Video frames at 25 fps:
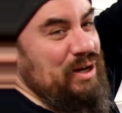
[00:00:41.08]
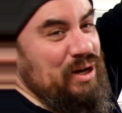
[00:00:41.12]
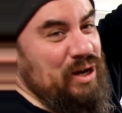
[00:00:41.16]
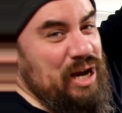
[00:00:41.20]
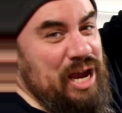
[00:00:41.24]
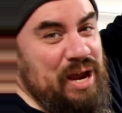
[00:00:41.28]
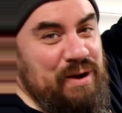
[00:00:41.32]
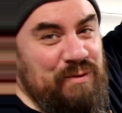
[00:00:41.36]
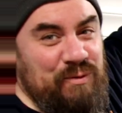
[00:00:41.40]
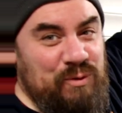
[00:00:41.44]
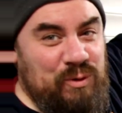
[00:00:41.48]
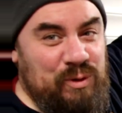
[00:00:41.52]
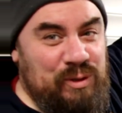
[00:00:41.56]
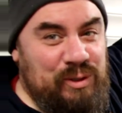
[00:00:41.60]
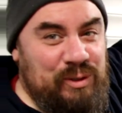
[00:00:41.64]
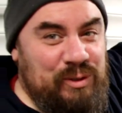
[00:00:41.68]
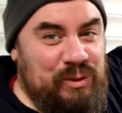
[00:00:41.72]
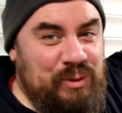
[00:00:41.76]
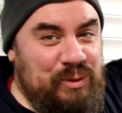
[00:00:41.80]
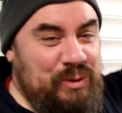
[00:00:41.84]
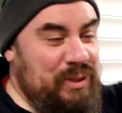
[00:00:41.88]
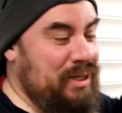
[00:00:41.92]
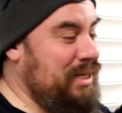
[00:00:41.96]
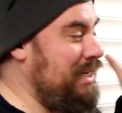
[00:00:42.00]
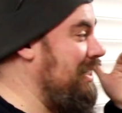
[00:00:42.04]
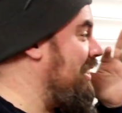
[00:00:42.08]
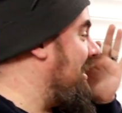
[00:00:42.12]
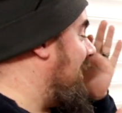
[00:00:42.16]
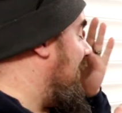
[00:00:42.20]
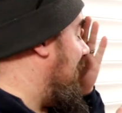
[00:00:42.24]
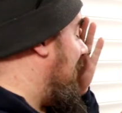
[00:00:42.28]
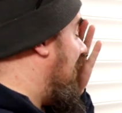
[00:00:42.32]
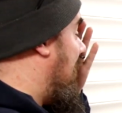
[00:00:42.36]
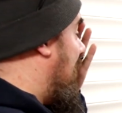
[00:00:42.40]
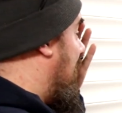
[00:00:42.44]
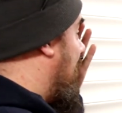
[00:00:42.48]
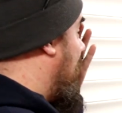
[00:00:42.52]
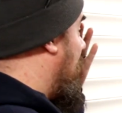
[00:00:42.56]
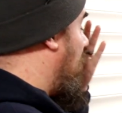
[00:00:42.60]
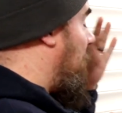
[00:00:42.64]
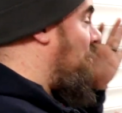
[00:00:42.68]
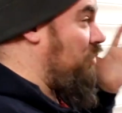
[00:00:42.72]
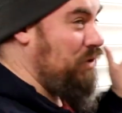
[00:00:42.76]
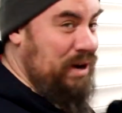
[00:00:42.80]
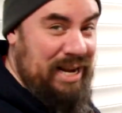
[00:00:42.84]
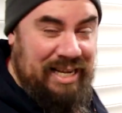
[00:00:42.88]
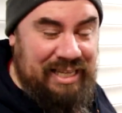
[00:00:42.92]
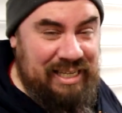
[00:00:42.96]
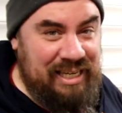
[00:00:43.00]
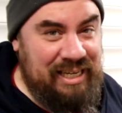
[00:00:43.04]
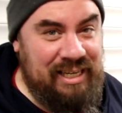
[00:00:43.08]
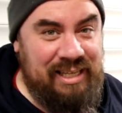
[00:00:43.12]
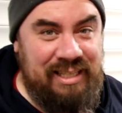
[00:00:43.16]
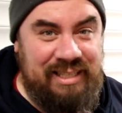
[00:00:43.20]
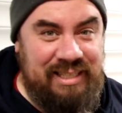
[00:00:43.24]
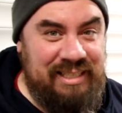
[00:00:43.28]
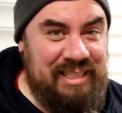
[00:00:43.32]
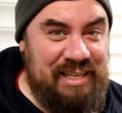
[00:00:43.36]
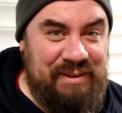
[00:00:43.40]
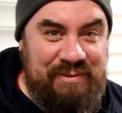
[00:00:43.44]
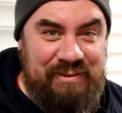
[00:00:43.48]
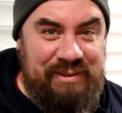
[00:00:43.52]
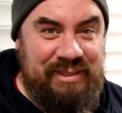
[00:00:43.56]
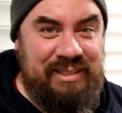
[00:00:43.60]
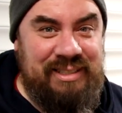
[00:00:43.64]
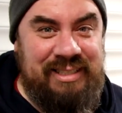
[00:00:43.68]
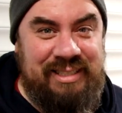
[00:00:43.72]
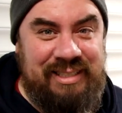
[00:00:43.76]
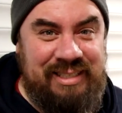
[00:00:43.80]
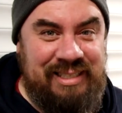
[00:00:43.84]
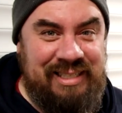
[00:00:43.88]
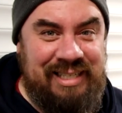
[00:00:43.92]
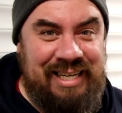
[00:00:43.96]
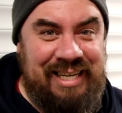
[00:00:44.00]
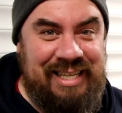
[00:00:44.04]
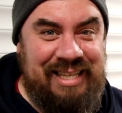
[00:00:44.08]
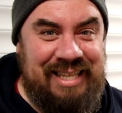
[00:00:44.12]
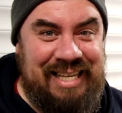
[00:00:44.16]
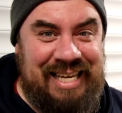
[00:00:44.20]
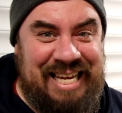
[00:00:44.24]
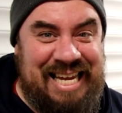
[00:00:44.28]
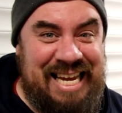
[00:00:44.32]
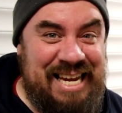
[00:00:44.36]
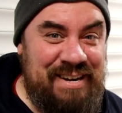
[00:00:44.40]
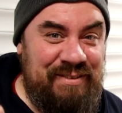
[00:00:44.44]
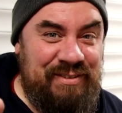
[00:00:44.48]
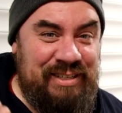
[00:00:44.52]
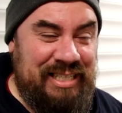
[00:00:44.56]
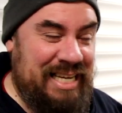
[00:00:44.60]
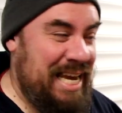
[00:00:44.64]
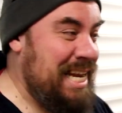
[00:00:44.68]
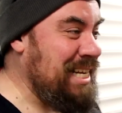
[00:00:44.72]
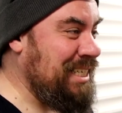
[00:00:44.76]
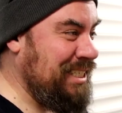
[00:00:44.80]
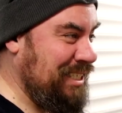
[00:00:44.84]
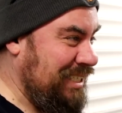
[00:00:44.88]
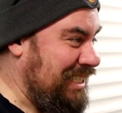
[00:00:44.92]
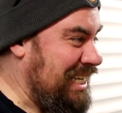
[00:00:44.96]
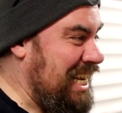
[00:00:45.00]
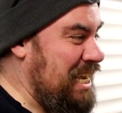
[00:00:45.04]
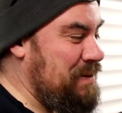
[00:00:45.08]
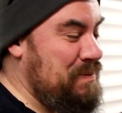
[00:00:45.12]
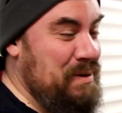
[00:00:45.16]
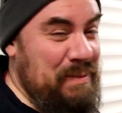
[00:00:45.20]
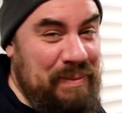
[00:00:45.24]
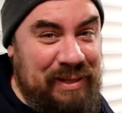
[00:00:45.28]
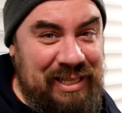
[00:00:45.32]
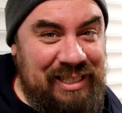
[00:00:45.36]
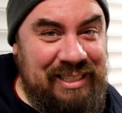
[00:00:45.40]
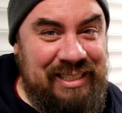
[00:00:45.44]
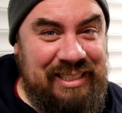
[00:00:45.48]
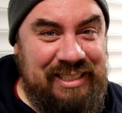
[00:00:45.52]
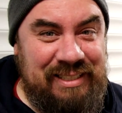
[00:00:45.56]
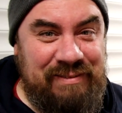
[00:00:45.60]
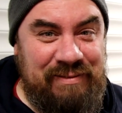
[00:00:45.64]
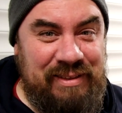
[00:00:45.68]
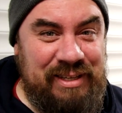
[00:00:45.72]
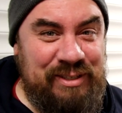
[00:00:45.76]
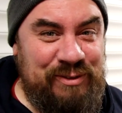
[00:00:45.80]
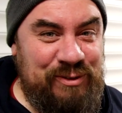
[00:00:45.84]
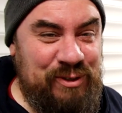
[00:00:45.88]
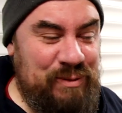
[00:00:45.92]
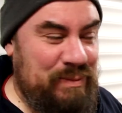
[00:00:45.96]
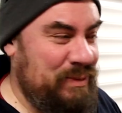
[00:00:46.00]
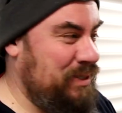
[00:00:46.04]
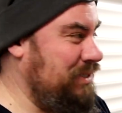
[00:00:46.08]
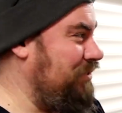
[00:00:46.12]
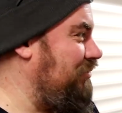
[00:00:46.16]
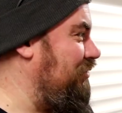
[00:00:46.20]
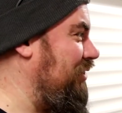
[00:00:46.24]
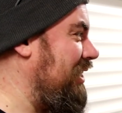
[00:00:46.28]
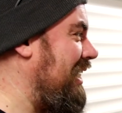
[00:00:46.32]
uh, roller door, and already the difference in the heat retention capabilities of this room is